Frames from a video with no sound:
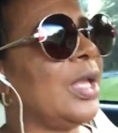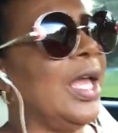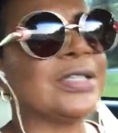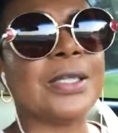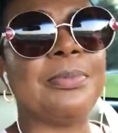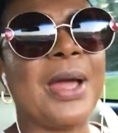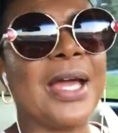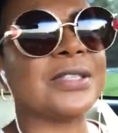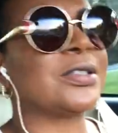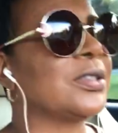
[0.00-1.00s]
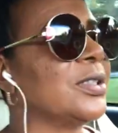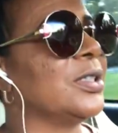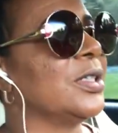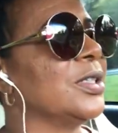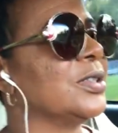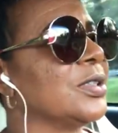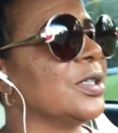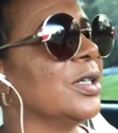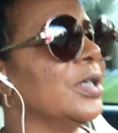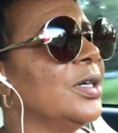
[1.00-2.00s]
as a pastor, as
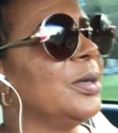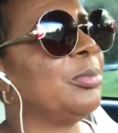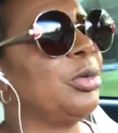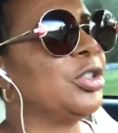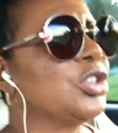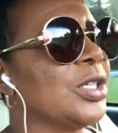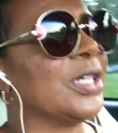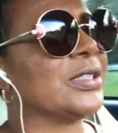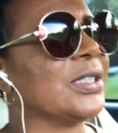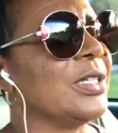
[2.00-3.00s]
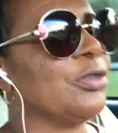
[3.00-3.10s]
a preacher, as an